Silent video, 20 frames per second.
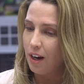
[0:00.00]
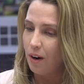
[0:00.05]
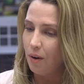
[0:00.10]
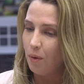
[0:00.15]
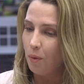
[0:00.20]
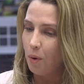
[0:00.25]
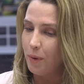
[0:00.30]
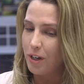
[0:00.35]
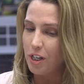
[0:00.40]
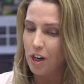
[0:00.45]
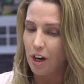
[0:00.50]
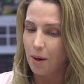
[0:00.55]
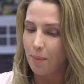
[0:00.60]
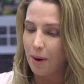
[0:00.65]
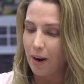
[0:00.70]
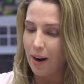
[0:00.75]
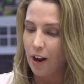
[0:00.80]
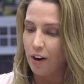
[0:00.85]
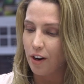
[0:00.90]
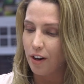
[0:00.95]
when we talk
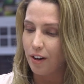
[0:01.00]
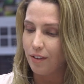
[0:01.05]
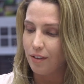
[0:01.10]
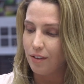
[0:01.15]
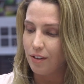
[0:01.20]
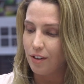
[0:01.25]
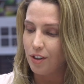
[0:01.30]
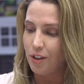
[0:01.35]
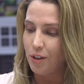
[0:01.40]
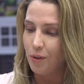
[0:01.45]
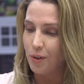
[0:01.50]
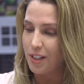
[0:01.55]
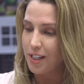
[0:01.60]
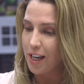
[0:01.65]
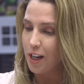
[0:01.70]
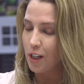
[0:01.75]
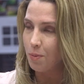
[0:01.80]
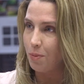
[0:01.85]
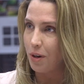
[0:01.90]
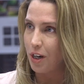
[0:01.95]
about how to do a
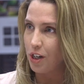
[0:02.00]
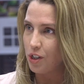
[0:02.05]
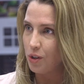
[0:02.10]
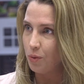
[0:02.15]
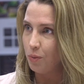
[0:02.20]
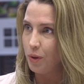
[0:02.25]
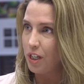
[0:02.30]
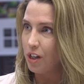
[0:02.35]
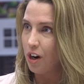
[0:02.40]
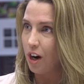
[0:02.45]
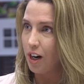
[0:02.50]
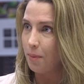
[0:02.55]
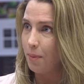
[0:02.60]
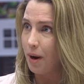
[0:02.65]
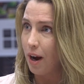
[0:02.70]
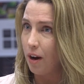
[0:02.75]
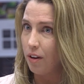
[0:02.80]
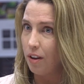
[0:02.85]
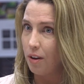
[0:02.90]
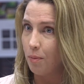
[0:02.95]
sales pitch, we talk
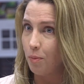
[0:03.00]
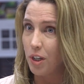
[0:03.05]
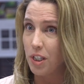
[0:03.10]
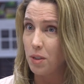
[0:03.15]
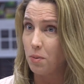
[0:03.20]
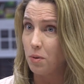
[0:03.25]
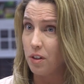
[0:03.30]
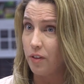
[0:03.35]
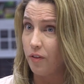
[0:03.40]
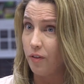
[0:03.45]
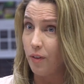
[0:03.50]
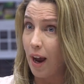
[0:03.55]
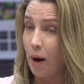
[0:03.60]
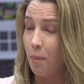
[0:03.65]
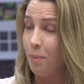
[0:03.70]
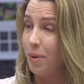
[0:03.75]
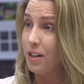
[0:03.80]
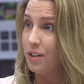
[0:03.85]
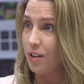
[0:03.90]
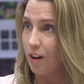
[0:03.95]
about the principles of how
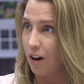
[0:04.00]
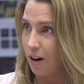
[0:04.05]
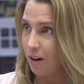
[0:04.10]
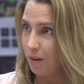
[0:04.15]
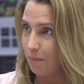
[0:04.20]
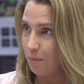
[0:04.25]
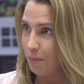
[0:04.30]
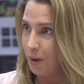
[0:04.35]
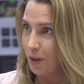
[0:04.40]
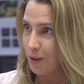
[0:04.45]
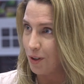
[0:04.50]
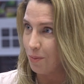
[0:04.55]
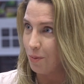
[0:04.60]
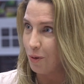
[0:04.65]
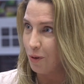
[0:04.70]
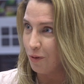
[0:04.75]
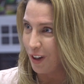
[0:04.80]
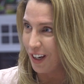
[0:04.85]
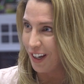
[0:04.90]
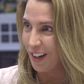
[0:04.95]
Pixar builds a
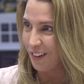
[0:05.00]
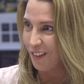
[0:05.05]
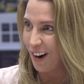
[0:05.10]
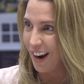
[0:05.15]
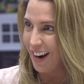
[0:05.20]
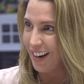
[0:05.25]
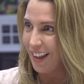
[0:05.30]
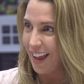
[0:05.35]
movie, right?